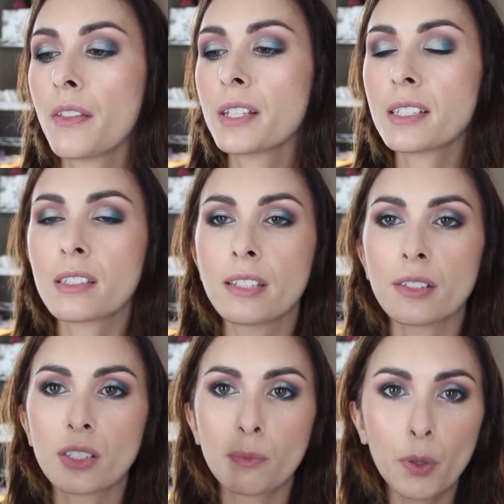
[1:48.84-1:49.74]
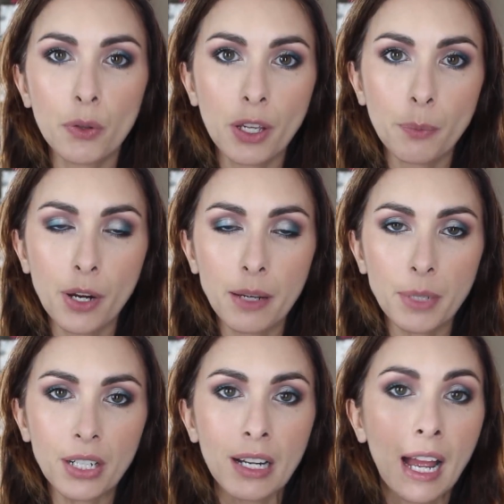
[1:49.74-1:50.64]
This is their smoothing
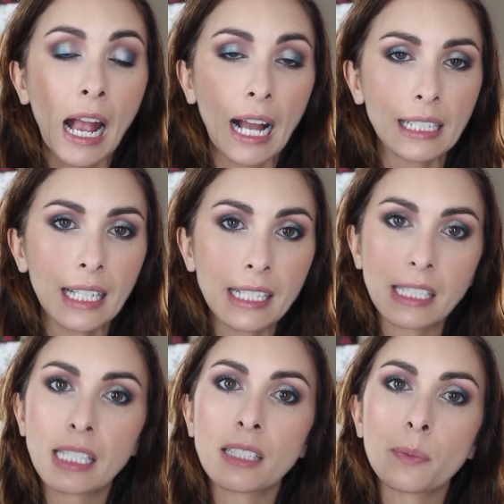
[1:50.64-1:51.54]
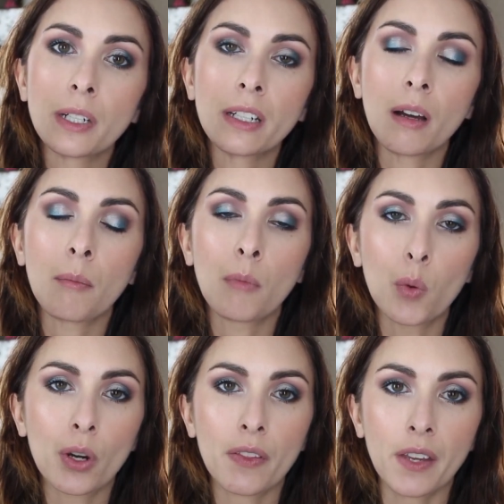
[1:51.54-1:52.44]
primer. I liked this one
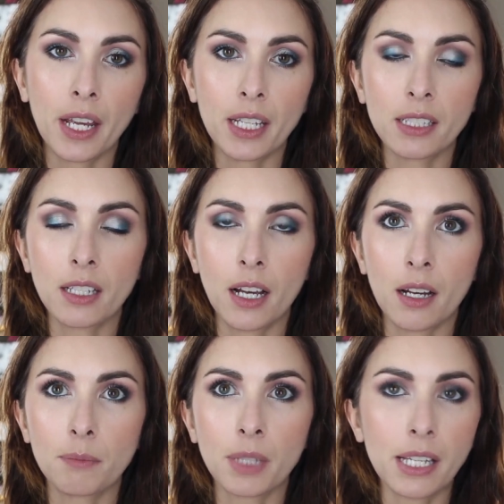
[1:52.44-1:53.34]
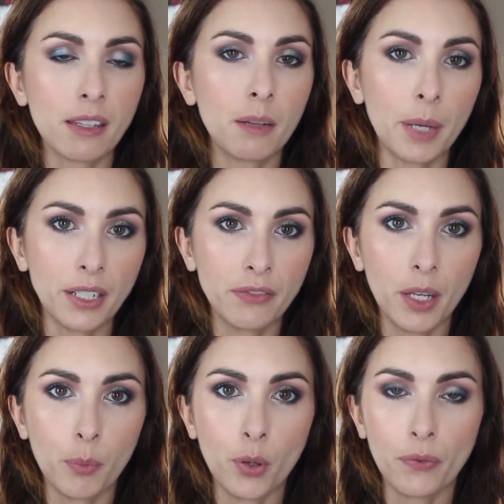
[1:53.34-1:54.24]
more than I like the
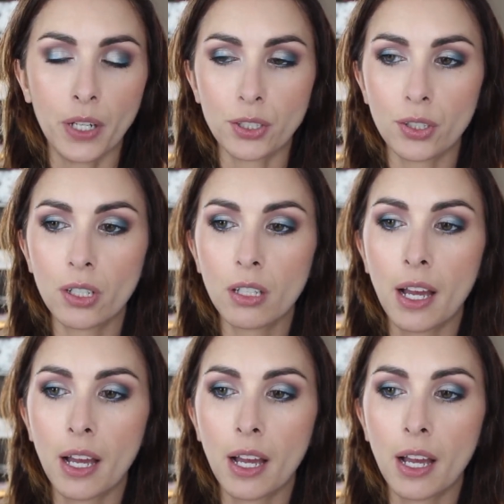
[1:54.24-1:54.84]
Benefit Professional.